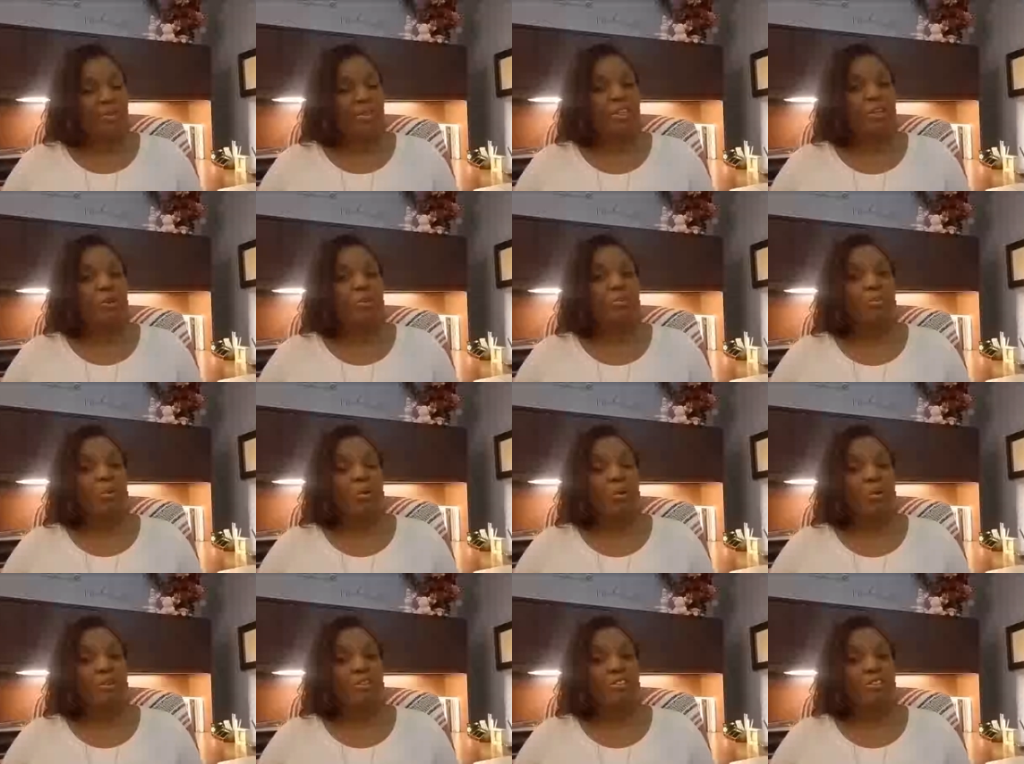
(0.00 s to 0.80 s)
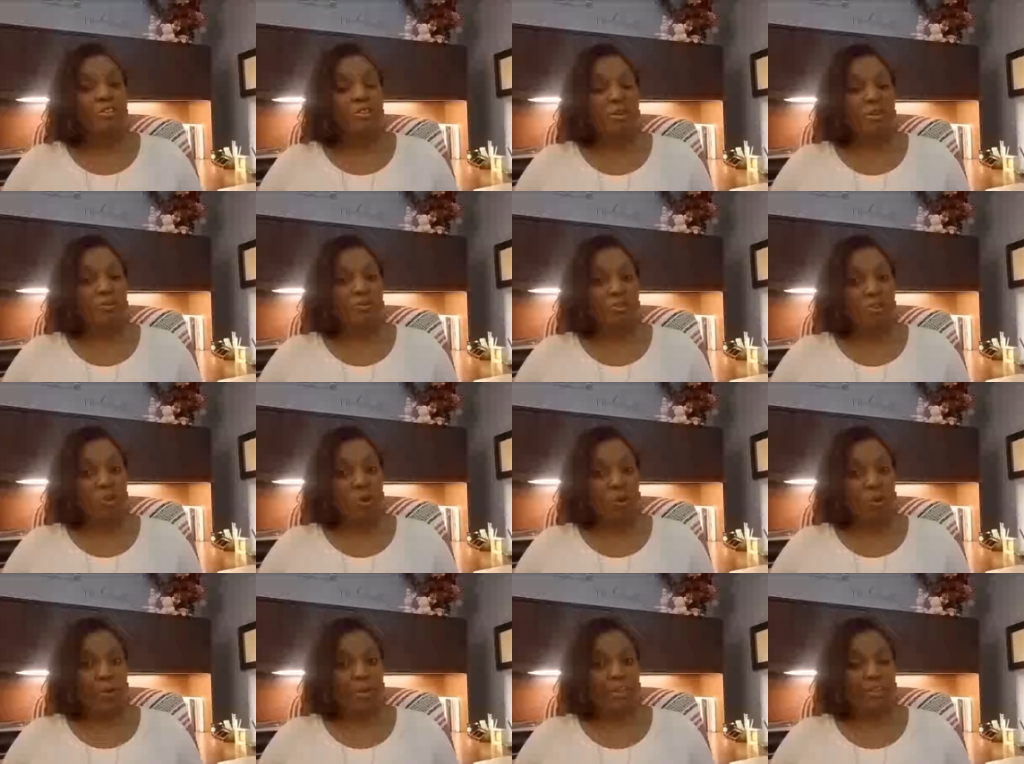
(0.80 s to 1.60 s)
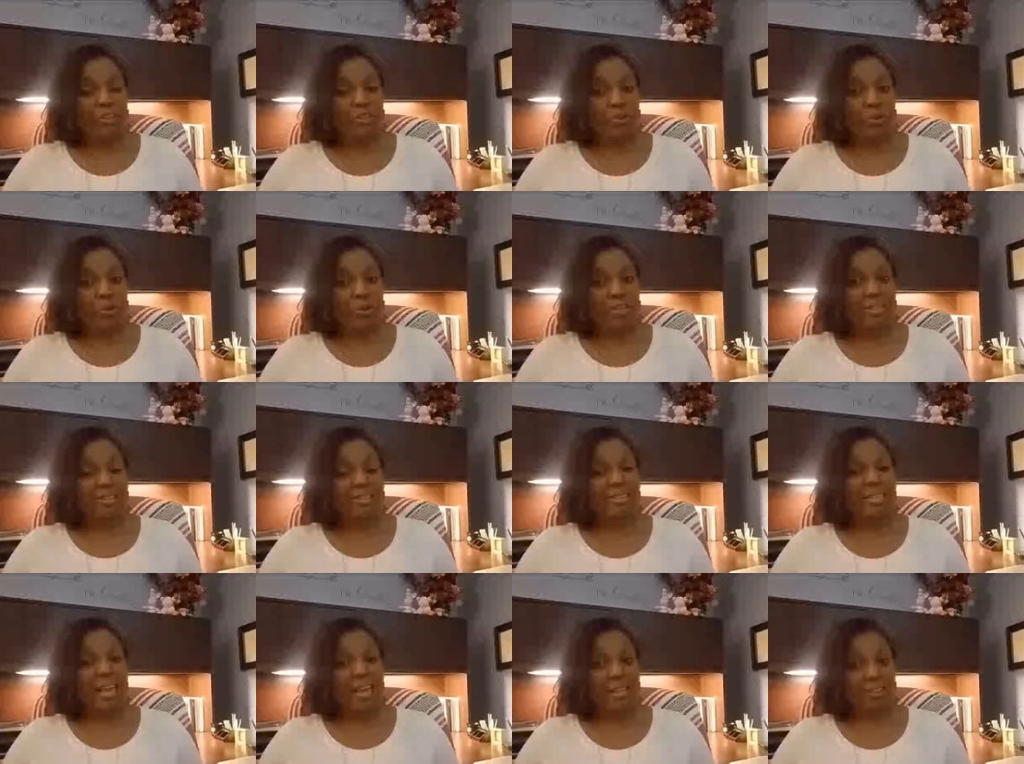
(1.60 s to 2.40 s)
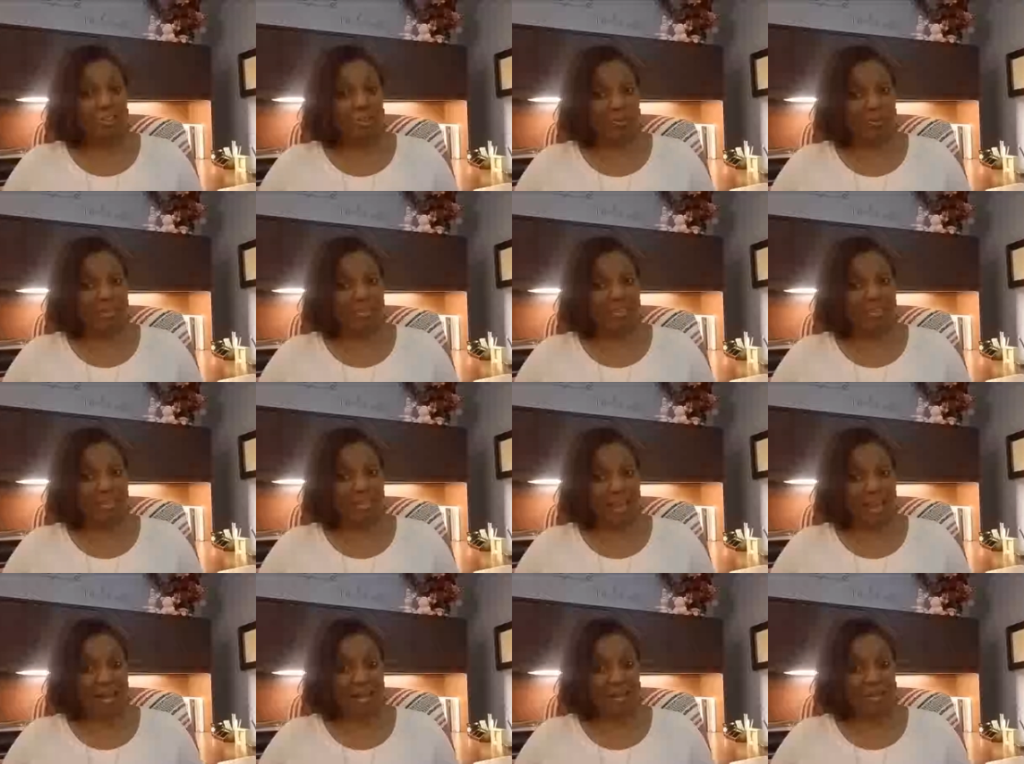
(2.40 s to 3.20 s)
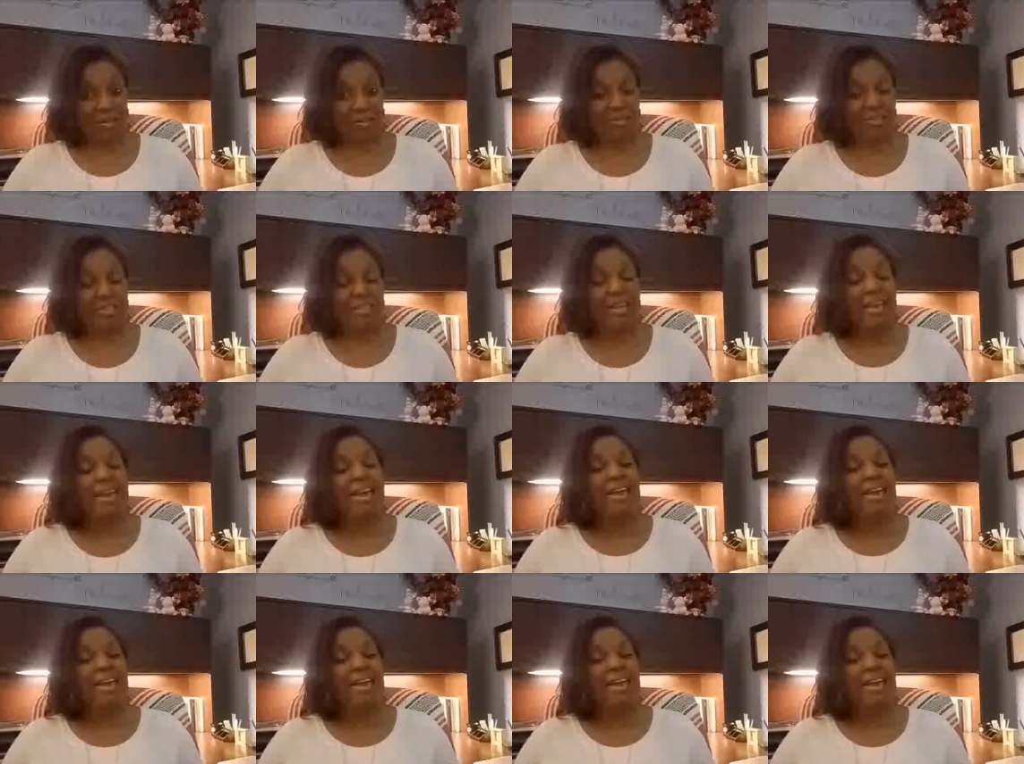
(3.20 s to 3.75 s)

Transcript: the importance of knowing your attachment styles